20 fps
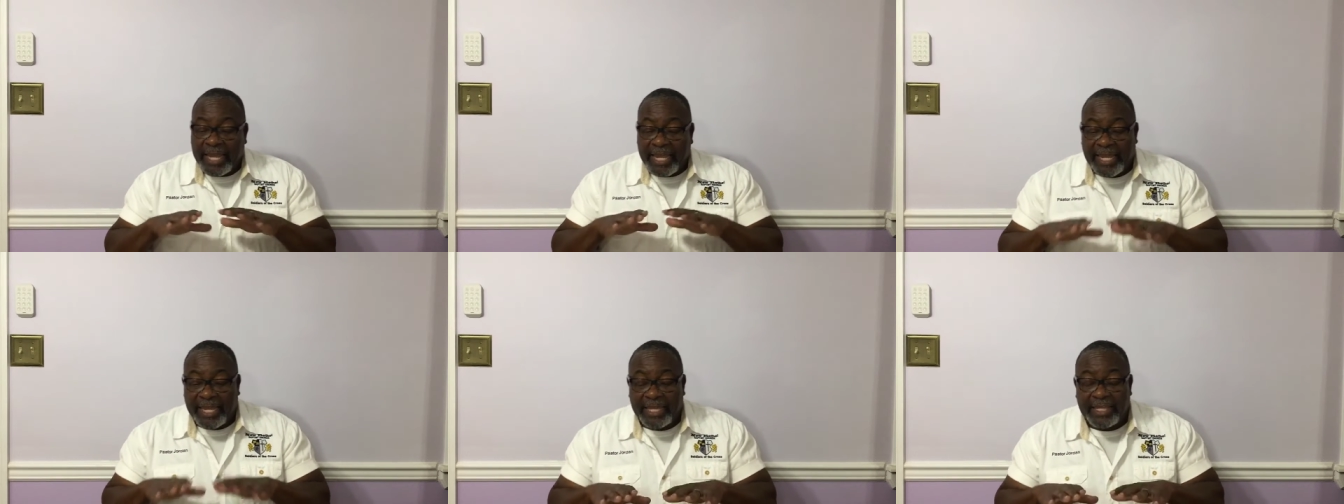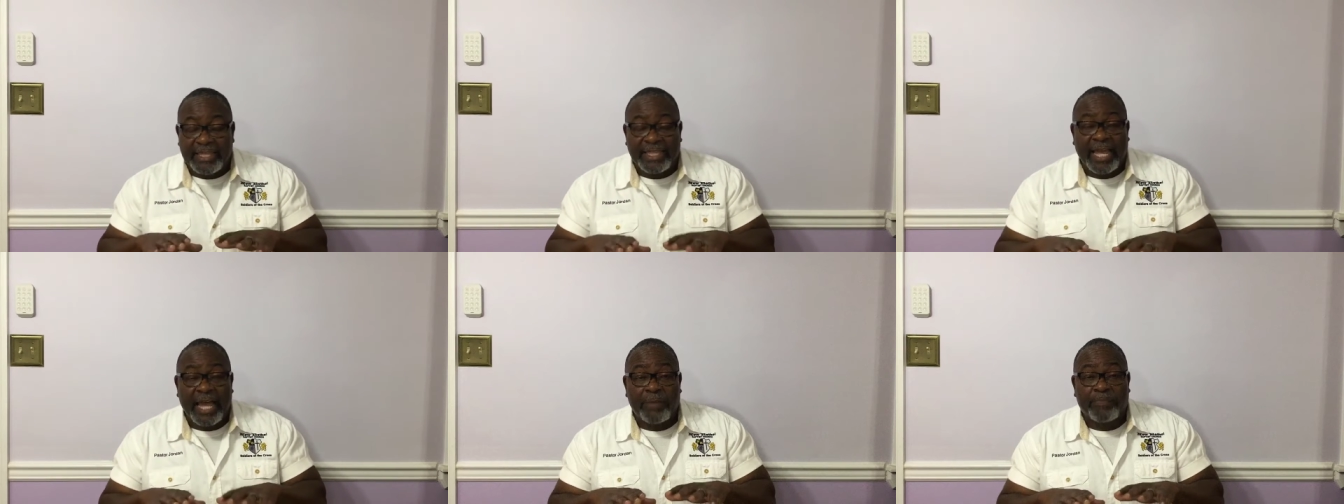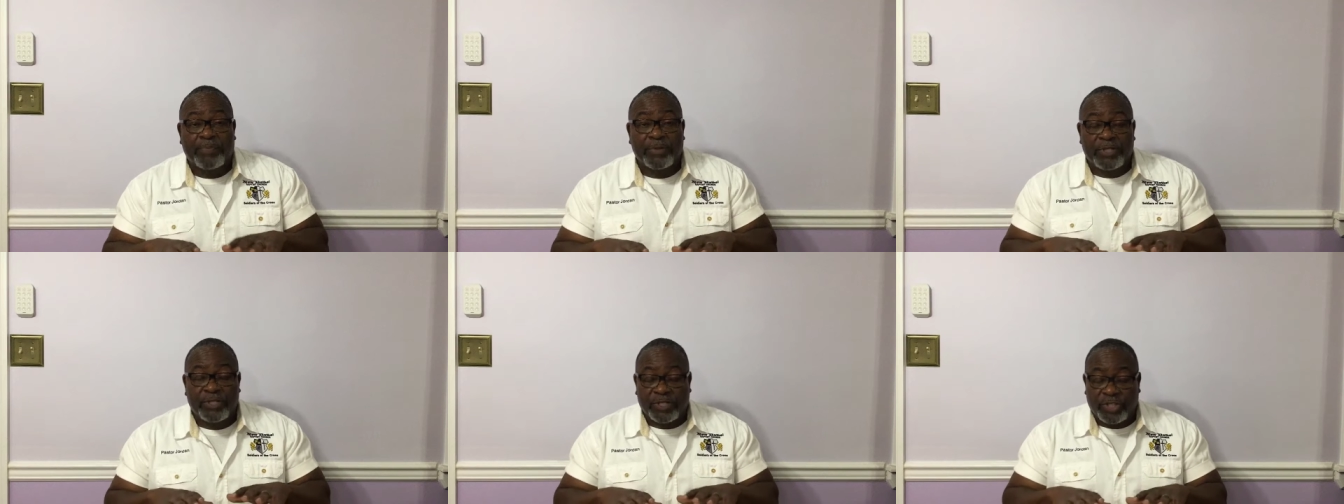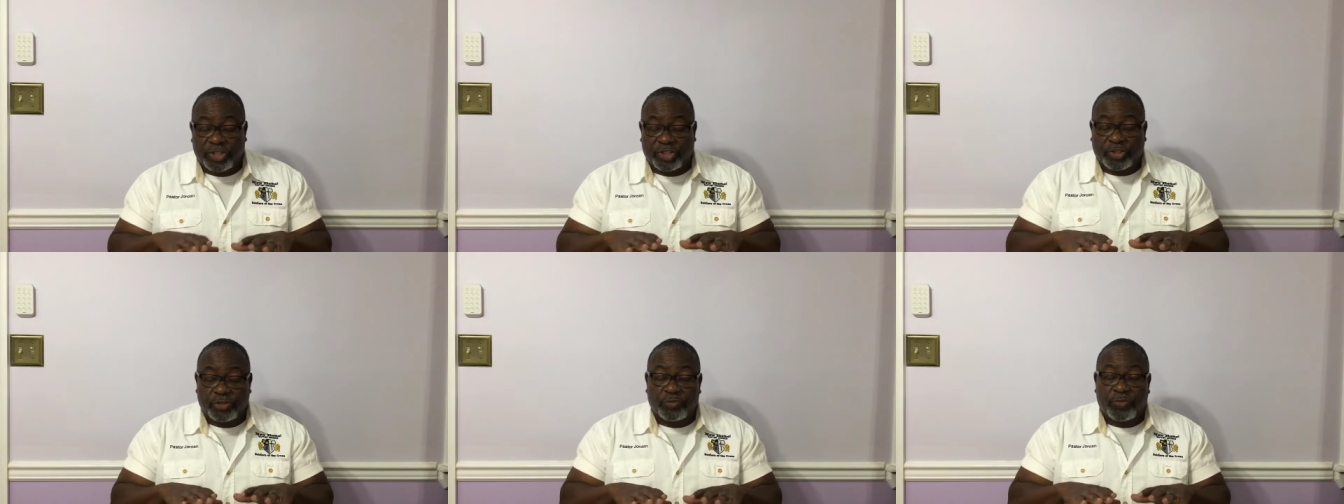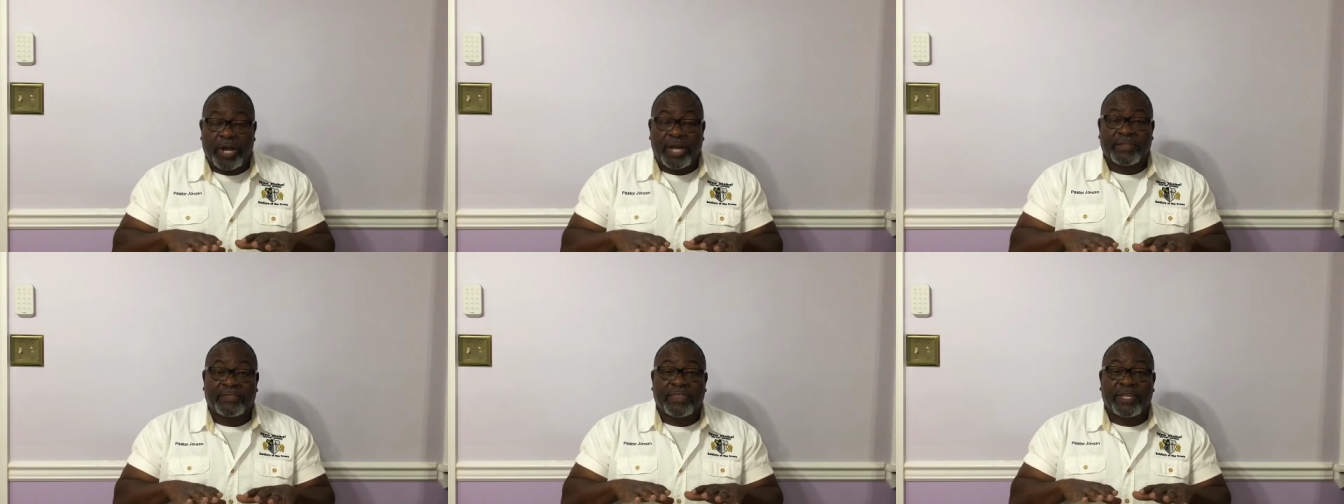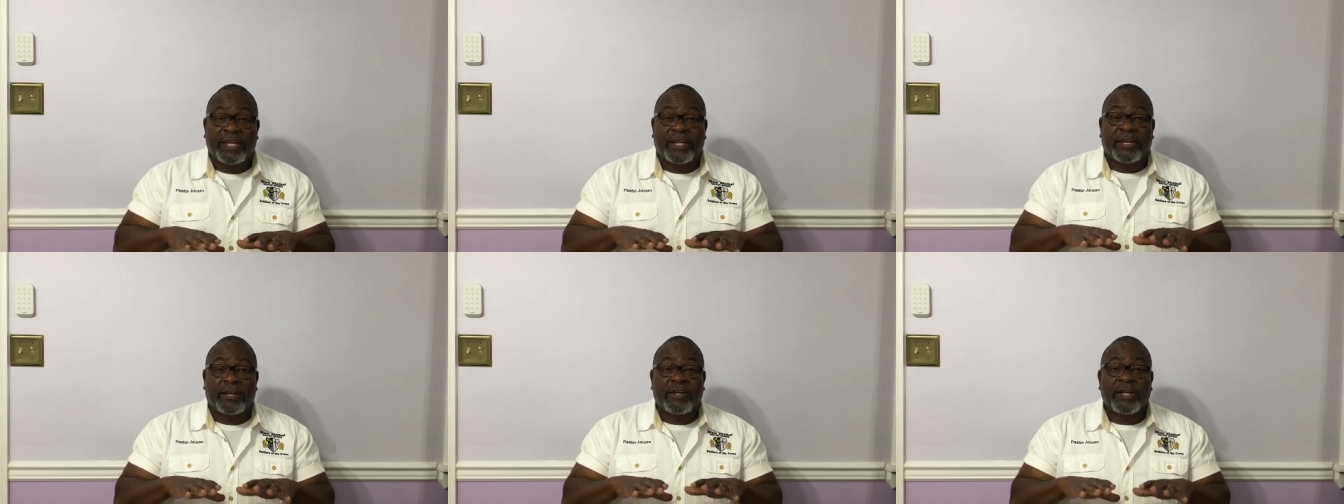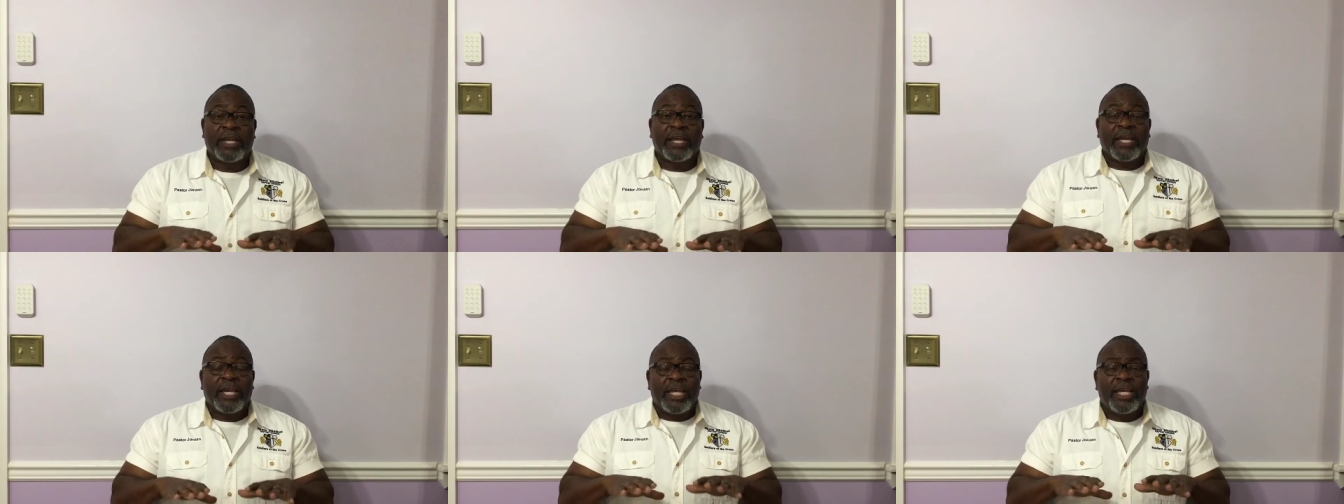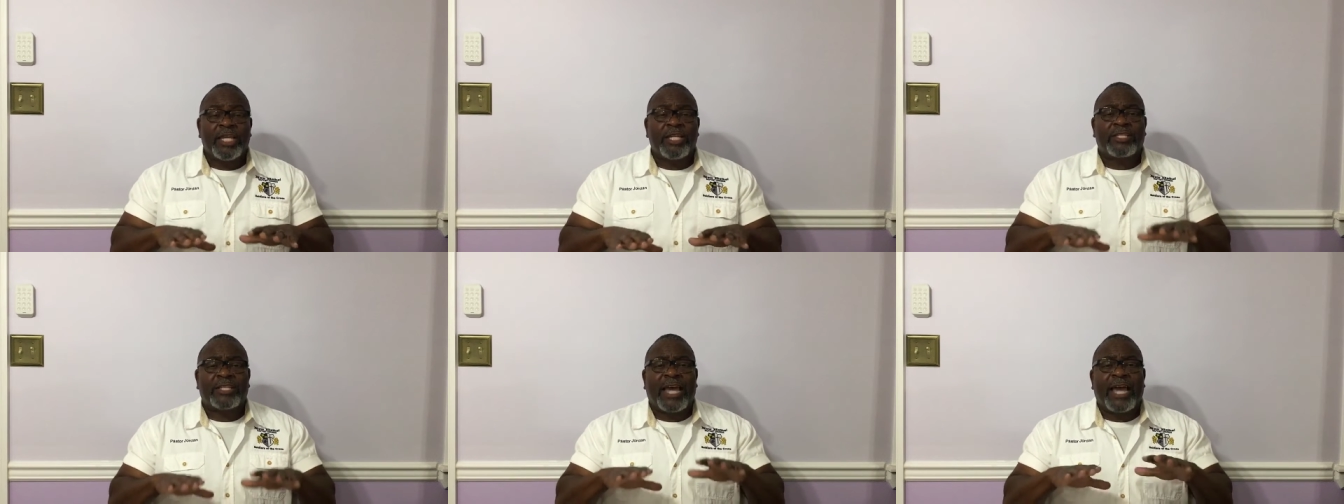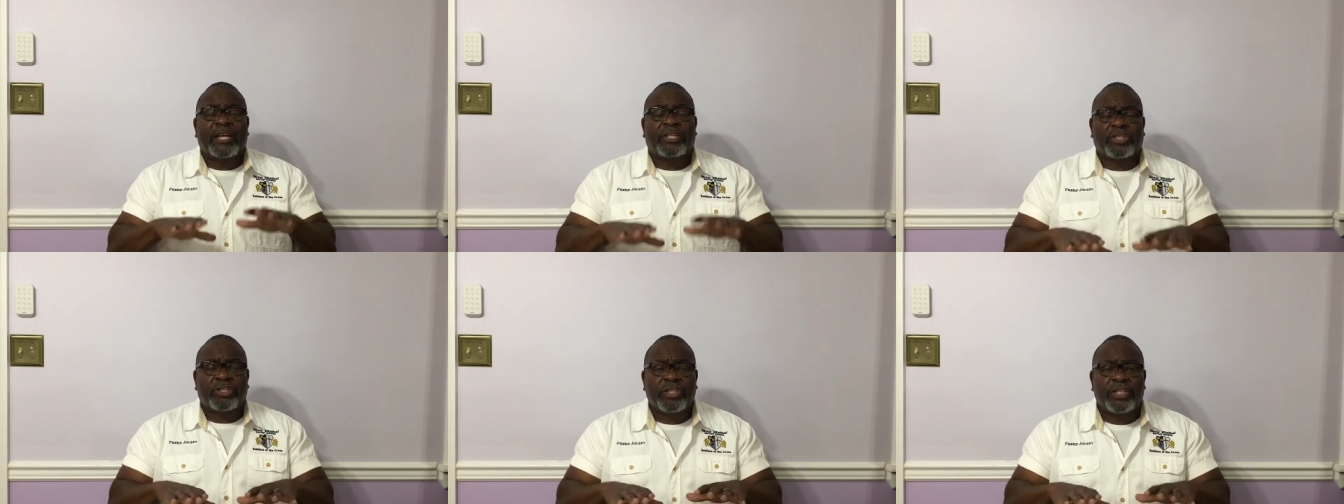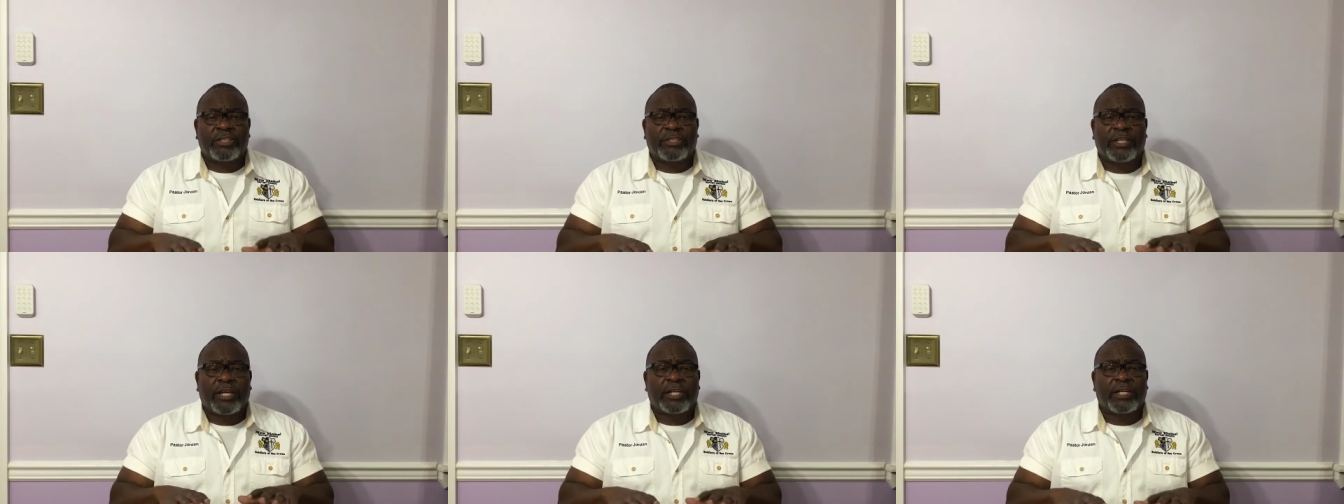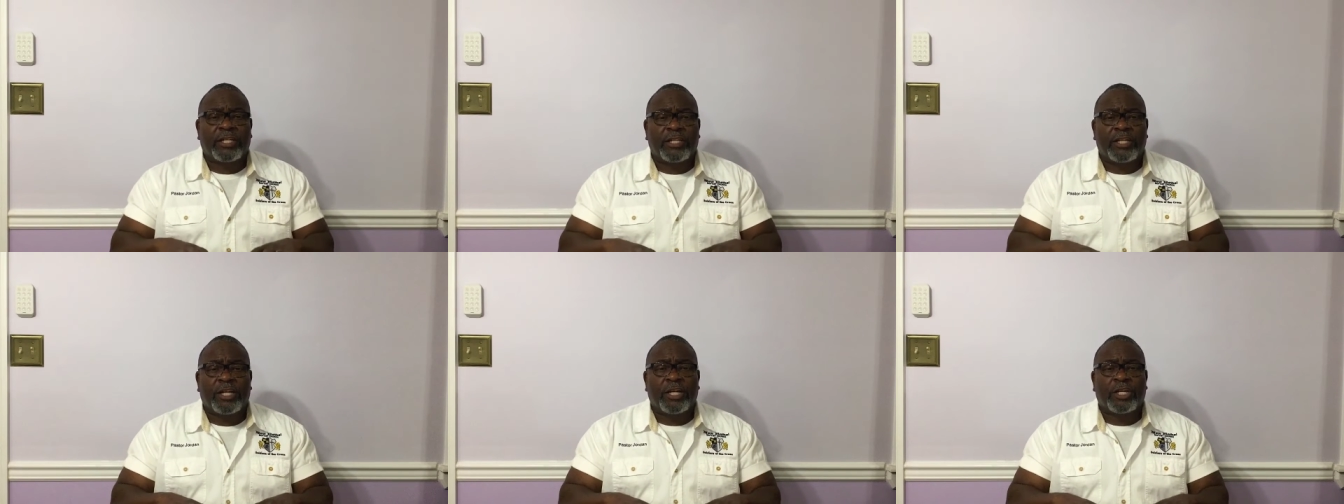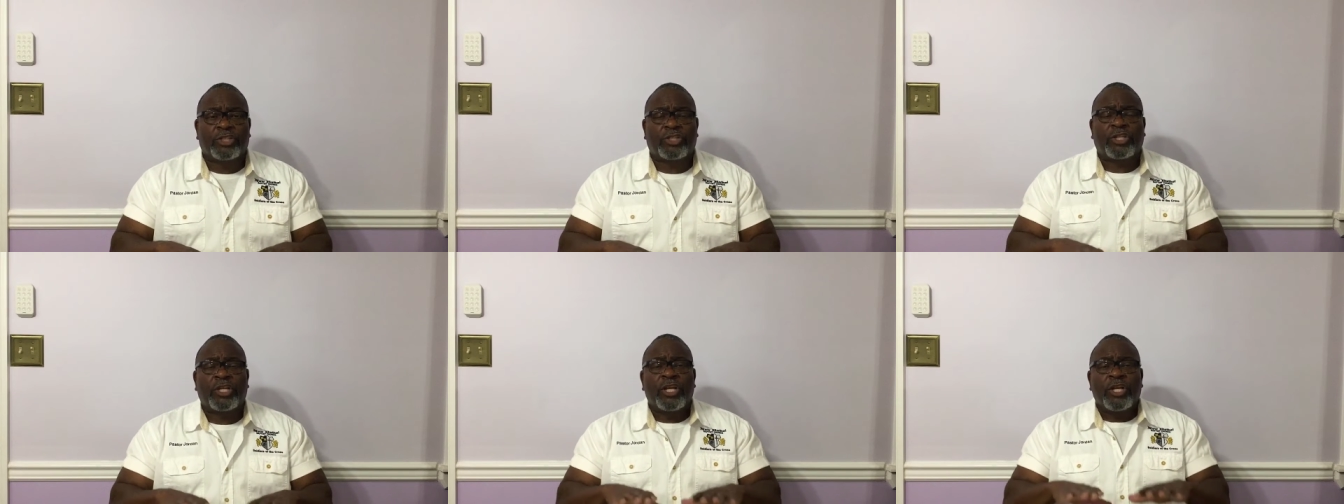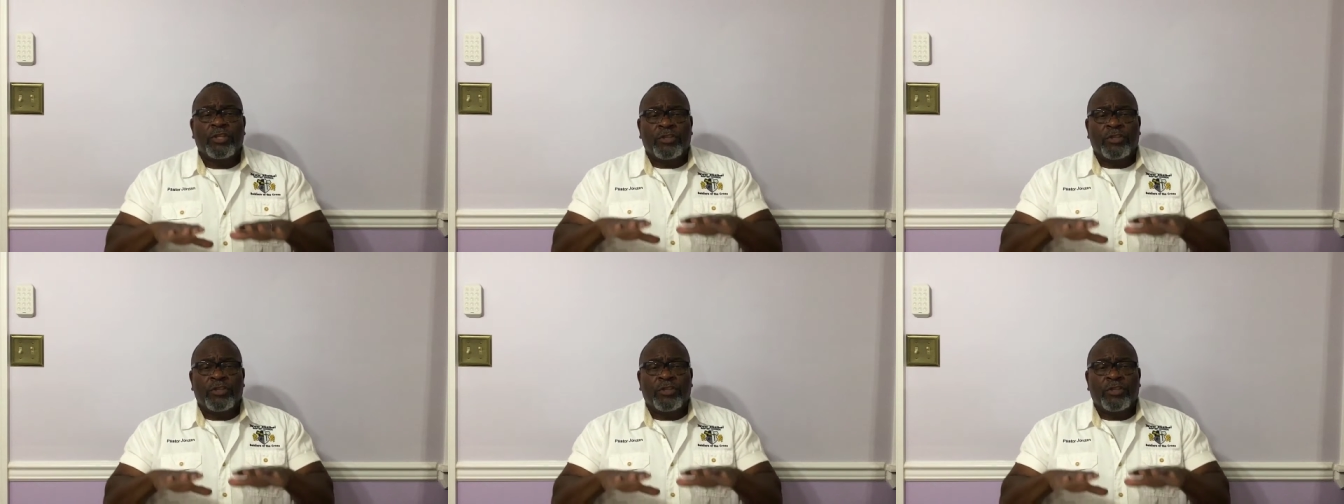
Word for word: in that position right there, he's actually telling us